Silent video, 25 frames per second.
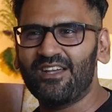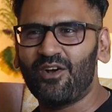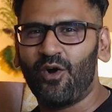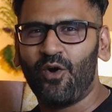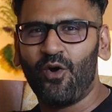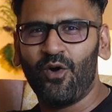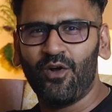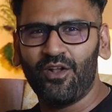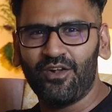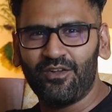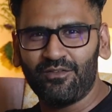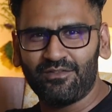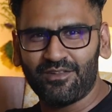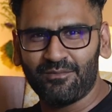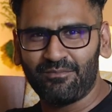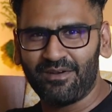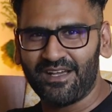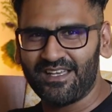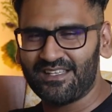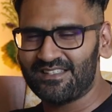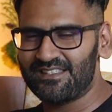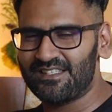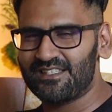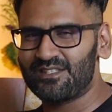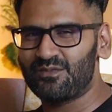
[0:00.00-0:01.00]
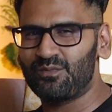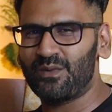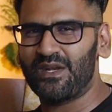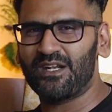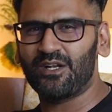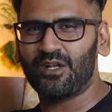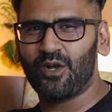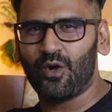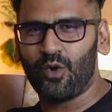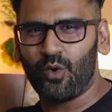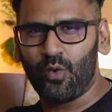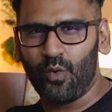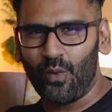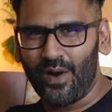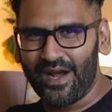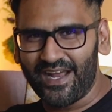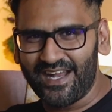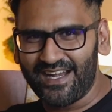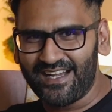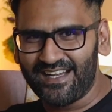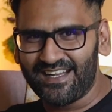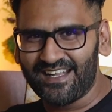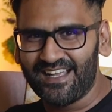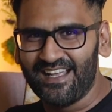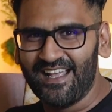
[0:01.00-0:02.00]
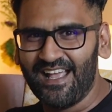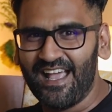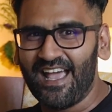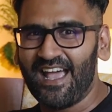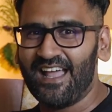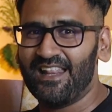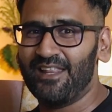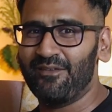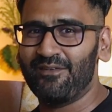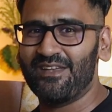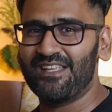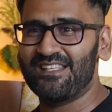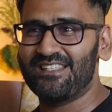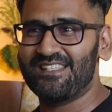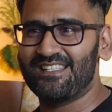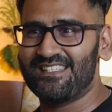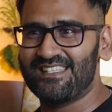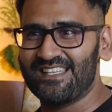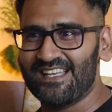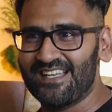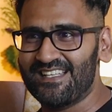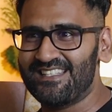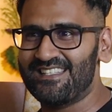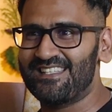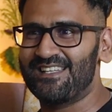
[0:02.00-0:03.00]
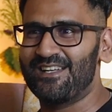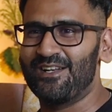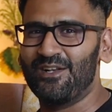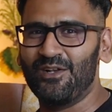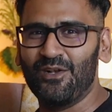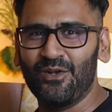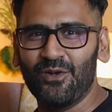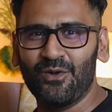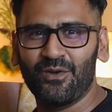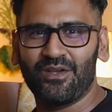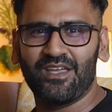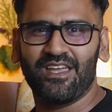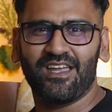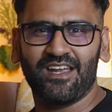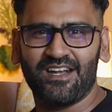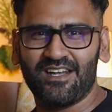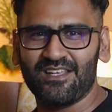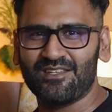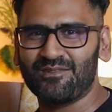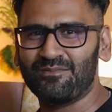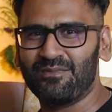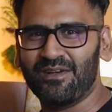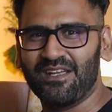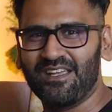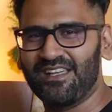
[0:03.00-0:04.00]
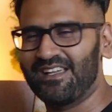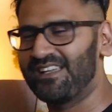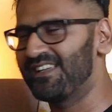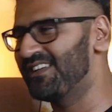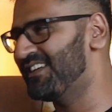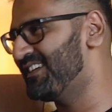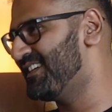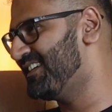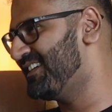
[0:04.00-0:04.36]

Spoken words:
all of the bikes just went quiet and they were just looking at his bike.